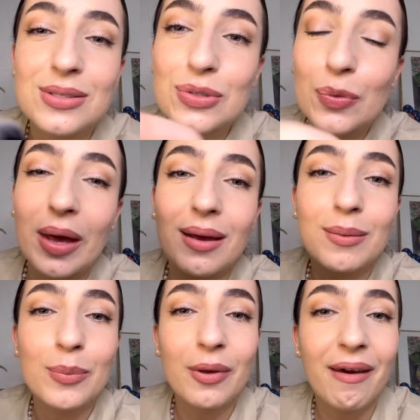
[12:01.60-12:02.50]
sweep.
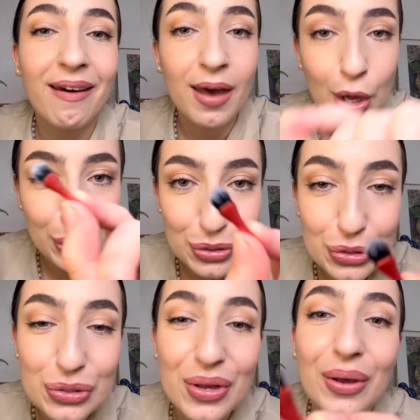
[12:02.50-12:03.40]

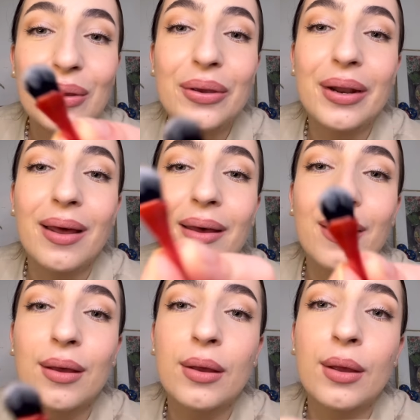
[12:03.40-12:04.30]
Circular
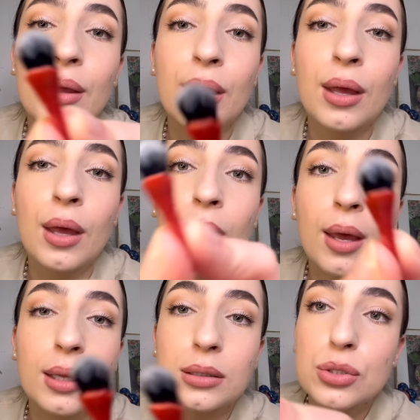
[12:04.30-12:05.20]

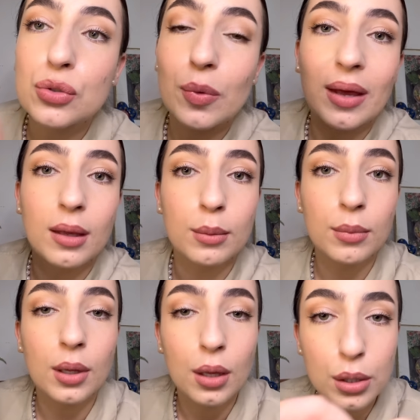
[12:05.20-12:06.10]
and sweep.
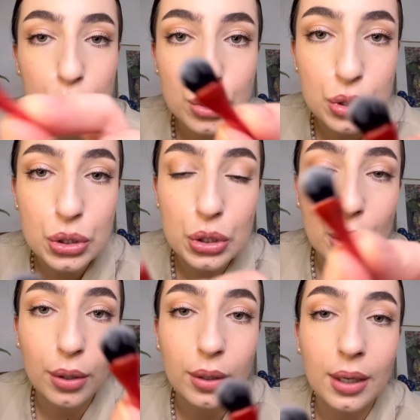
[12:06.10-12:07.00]

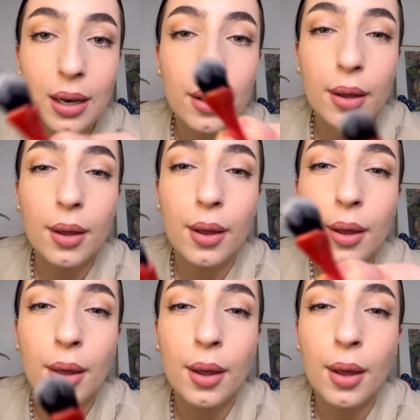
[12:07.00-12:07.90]
Circular
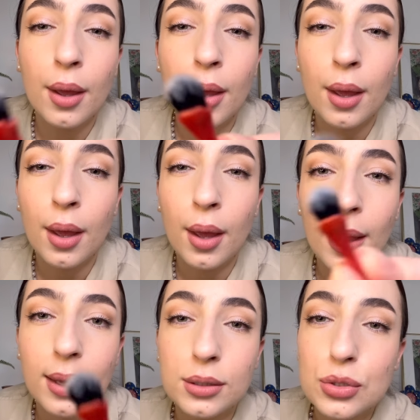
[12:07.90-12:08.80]

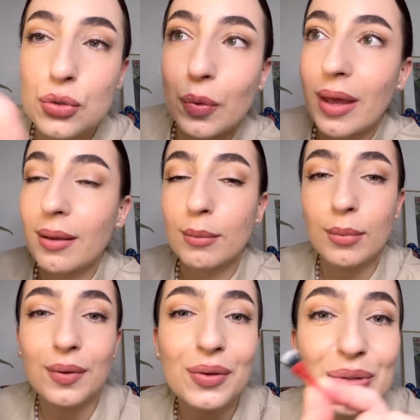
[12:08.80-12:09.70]
and sweep.
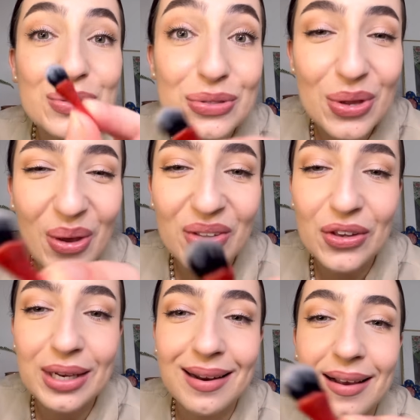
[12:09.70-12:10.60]

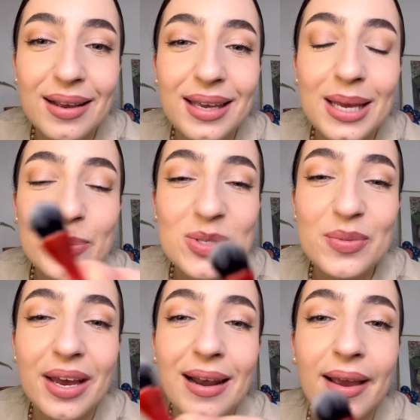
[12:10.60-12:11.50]
Circular, keep
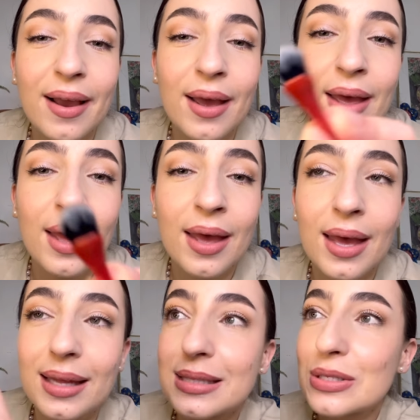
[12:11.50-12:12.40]
smiling
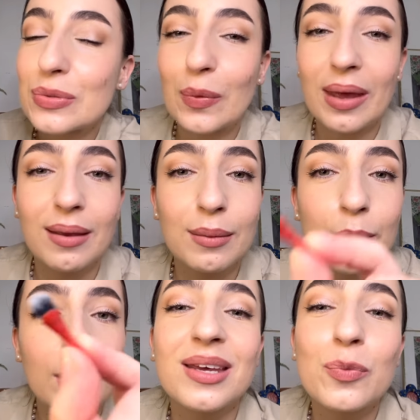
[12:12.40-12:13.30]
and sweep.
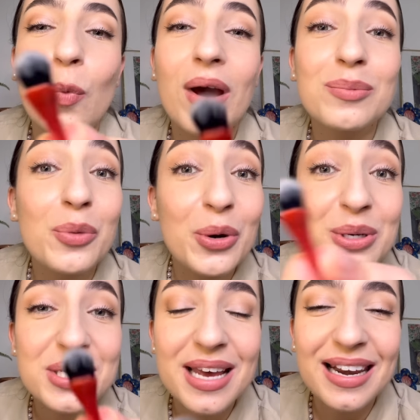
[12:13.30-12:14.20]
And then one more,
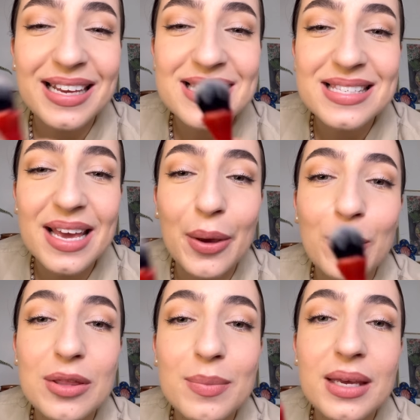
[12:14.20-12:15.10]
darling. Say it
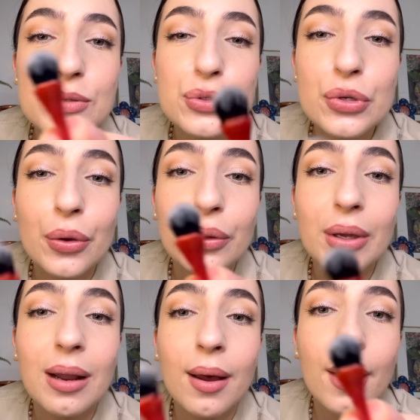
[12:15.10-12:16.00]
with me.
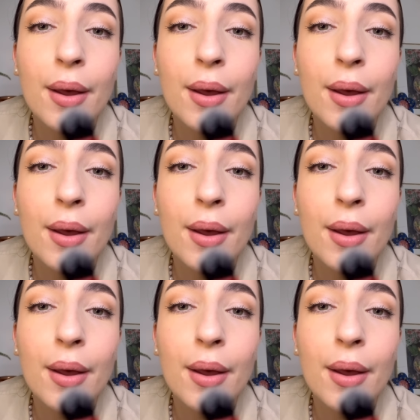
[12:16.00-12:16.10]
Circular